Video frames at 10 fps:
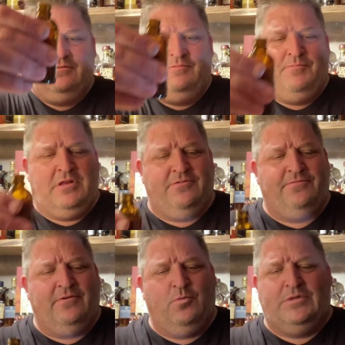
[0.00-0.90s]
bit
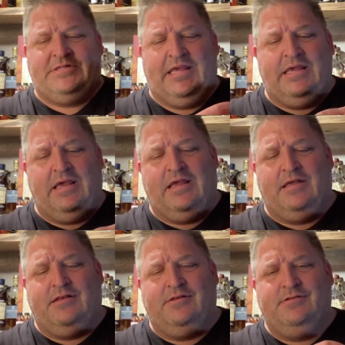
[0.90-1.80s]
of whiskey
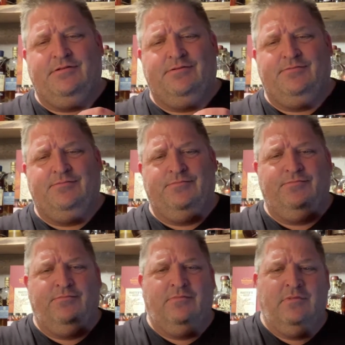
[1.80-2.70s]
and
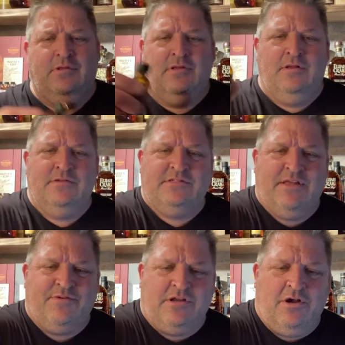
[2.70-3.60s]
let's
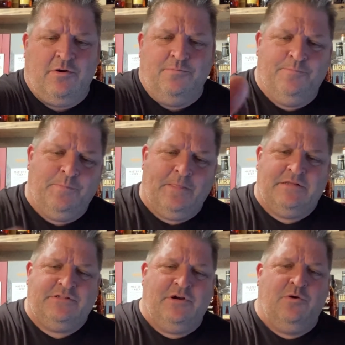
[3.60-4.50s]
give it a go.
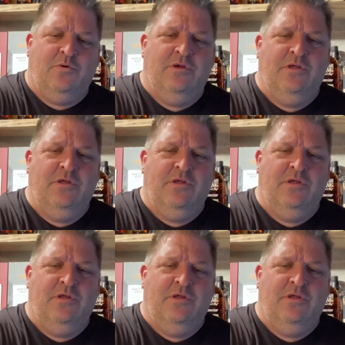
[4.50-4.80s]
So,